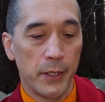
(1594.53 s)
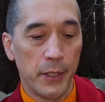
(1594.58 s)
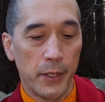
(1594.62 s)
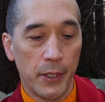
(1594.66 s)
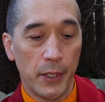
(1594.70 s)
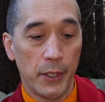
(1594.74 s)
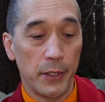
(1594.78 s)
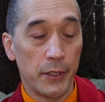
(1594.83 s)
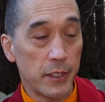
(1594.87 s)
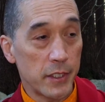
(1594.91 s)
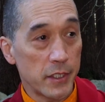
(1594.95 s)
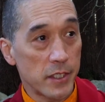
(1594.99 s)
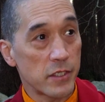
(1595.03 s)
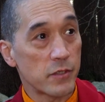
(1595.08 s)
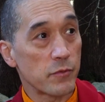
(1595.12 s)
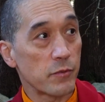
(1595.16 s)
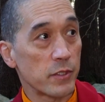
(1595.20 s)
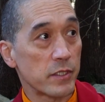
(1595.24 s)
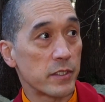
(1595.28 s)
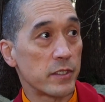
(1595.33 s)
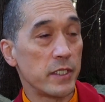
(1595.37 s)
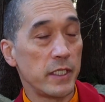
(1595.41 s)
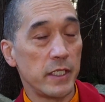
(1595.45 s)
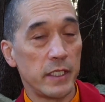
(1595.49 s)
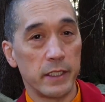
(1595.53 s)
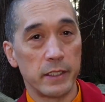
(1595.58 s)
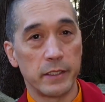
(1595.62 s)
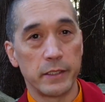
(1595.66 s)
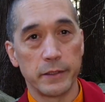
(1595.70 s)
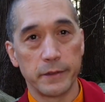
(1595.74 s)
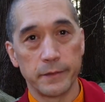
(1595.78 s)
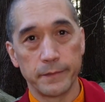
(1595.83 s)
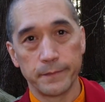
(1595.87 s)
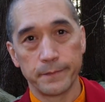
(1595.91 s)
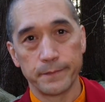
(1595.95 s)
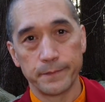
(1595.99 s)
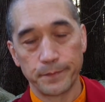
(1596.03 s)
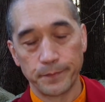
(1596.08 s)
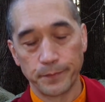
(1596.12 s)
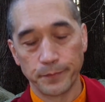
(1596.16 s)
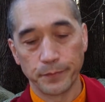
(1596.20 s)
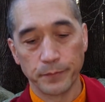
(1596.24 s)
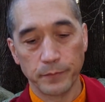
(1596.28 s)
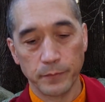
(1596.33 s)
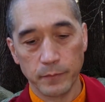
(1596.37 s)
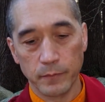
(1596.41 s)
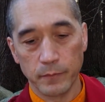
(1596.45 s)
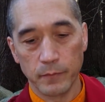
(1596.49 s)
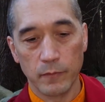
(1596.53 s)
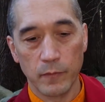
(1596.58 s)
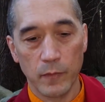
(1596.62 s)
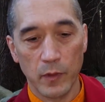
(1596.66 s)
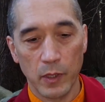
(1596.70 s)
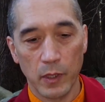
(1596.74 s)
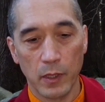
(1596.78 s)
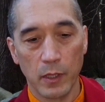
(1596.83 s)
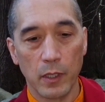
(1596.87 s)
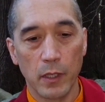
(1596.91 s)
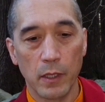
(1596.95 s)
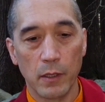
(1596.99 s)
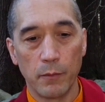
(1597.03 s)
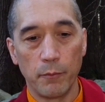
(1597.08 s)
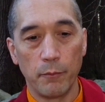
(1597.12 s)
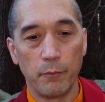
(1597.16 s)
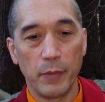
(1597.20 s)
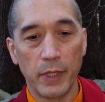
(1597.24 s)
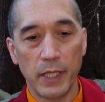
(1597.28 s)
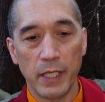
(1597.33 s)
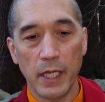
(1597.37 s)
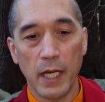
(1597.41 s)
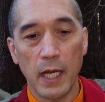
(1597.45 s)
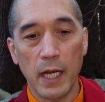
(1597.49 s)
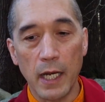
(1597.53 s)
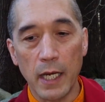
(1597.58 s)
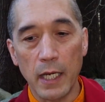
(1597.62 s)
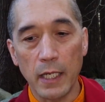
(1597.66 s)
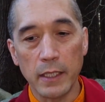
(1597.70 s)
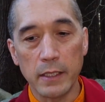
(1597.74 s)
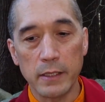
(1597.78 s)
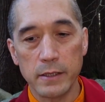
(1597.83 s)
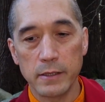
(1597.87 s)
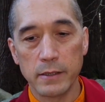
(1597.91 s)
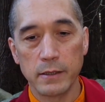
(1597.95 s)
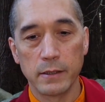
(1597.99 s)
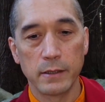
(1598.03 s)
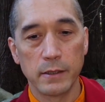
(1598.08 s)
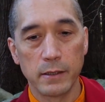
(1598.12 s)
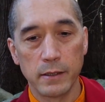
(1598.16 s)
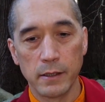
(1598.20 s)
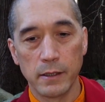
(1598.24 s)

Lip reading: And this is what's needed. Because